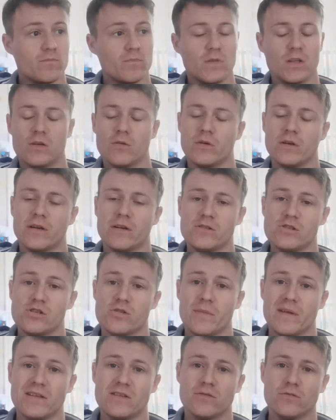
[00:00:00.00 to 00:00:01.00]
you're doing your
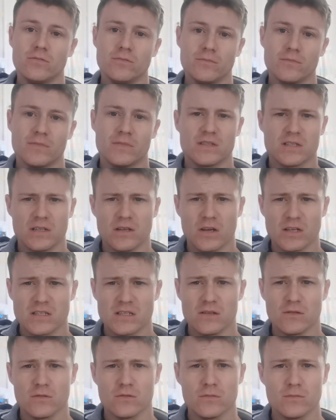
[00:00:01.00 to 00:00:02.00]
instrumental, it's a nice
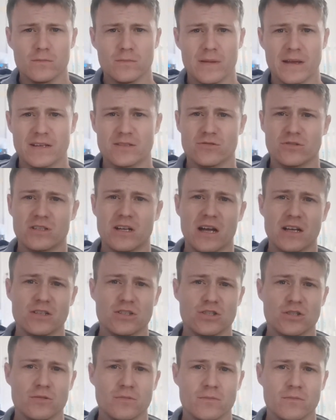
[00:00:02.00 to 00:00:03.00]
little extra
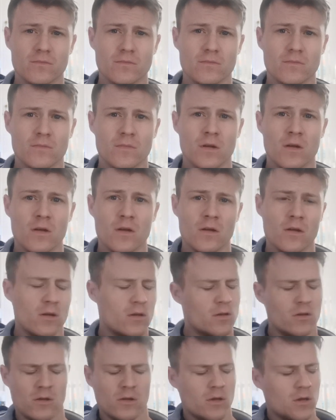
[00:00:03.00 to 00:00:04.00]
touch.
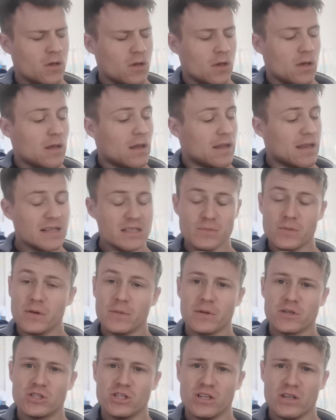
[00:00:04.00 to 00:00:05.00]
That's pretty
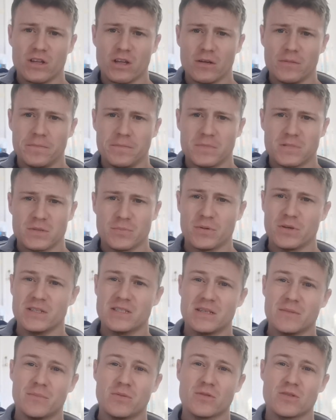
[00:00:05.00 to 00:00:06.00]
much it though. It's a pretty
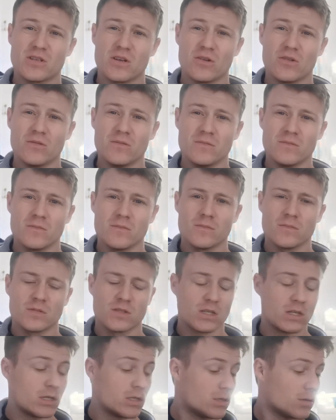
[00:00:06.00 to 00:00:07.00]
simple song.
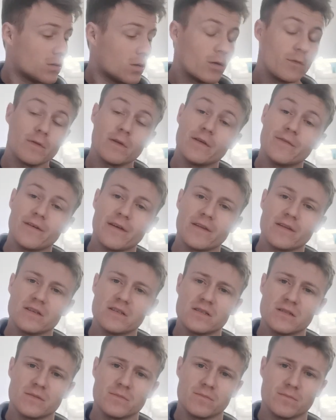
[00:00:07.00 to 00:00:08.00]
So hopefully you found
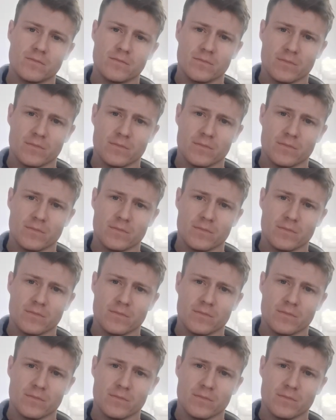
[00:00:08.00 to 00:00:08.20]
this